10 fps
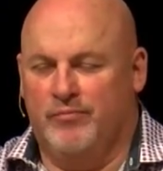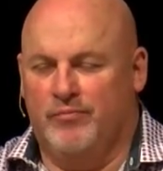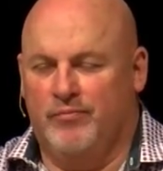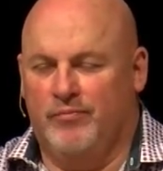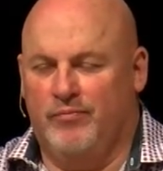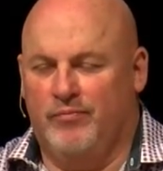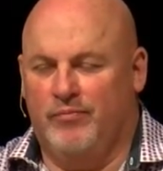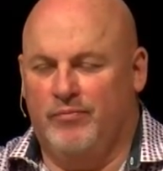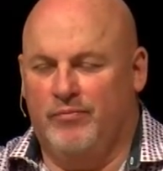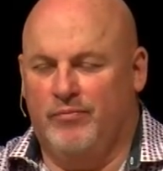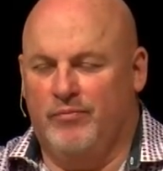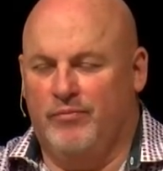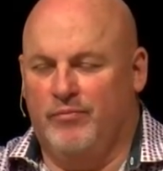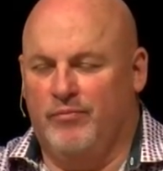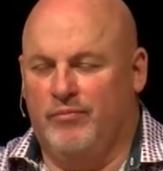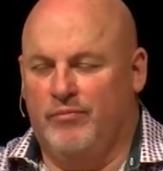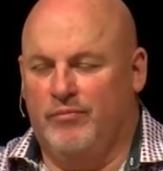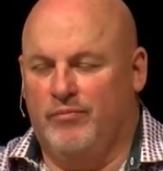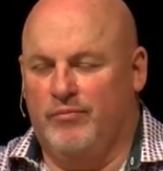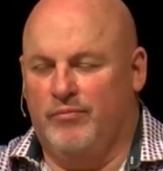
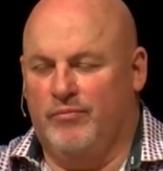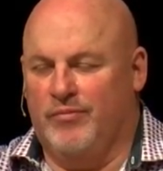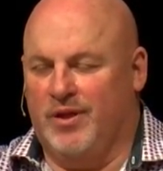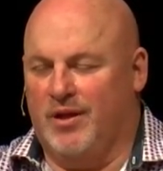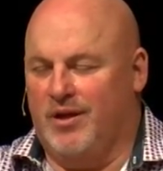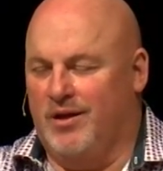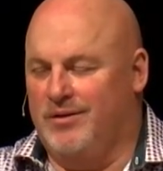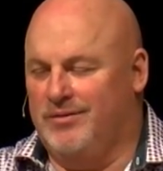[no speech]